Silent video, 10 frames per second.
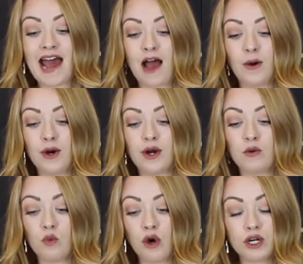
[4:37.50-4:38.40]
our
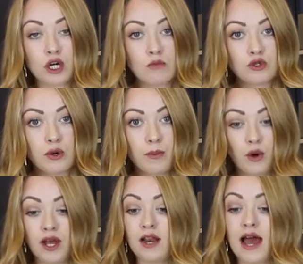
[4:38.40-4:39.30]
water come to a
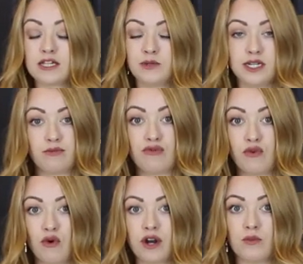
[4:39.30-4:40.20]
boil as we did
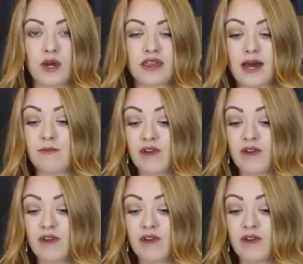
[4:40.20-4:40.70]
before with um,